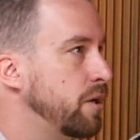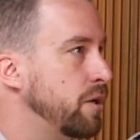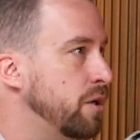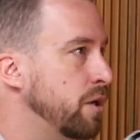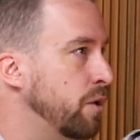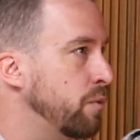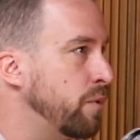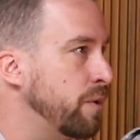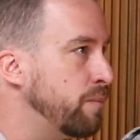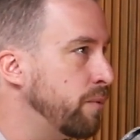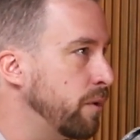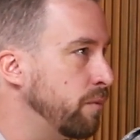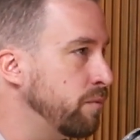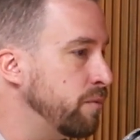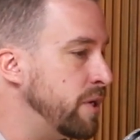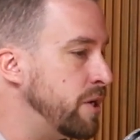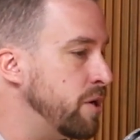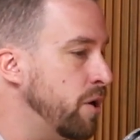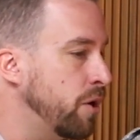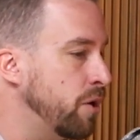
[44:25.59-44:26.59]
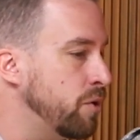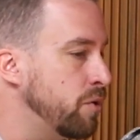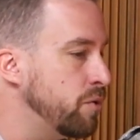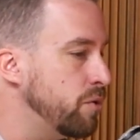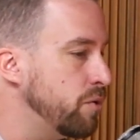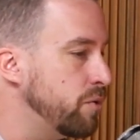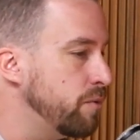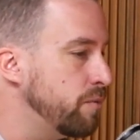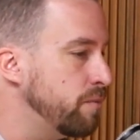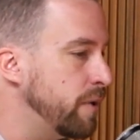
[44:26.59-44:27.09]
We probably
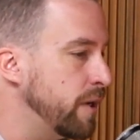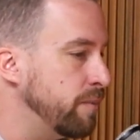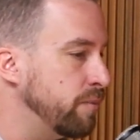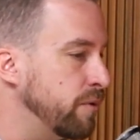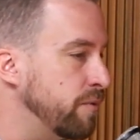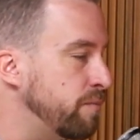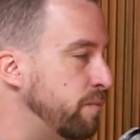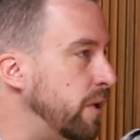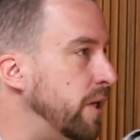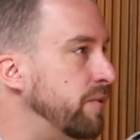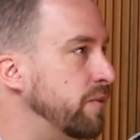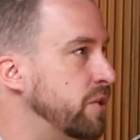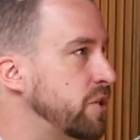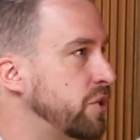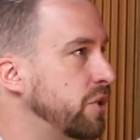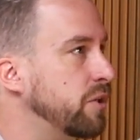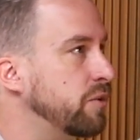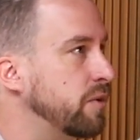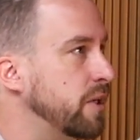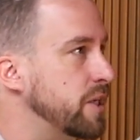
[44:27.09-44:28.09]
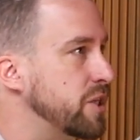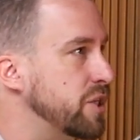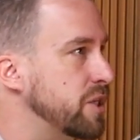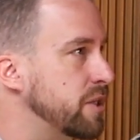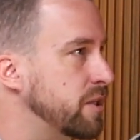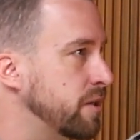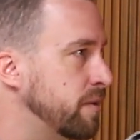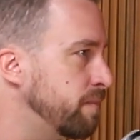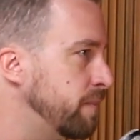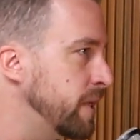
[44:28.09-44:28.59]
know people of previous
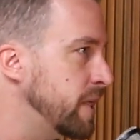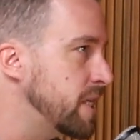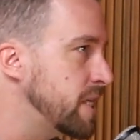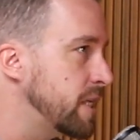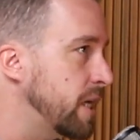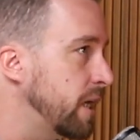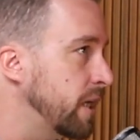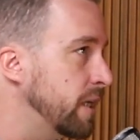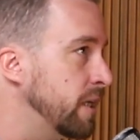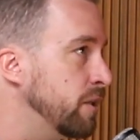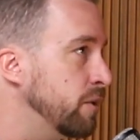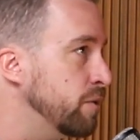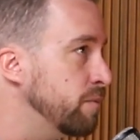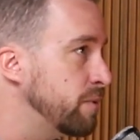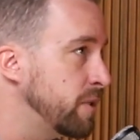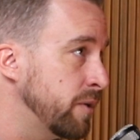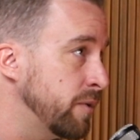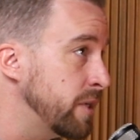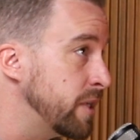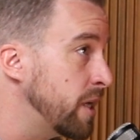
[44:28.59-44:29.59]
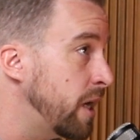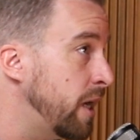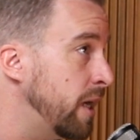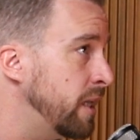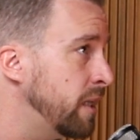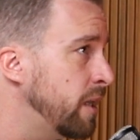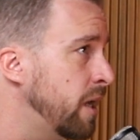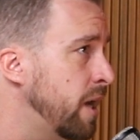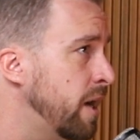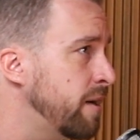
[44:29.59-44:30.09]
generations that have been stuck in loops their
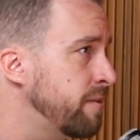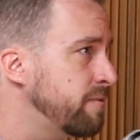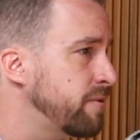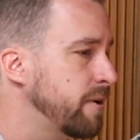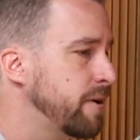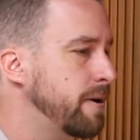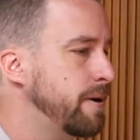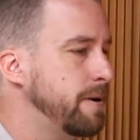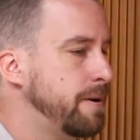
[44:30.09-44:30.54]
entire life.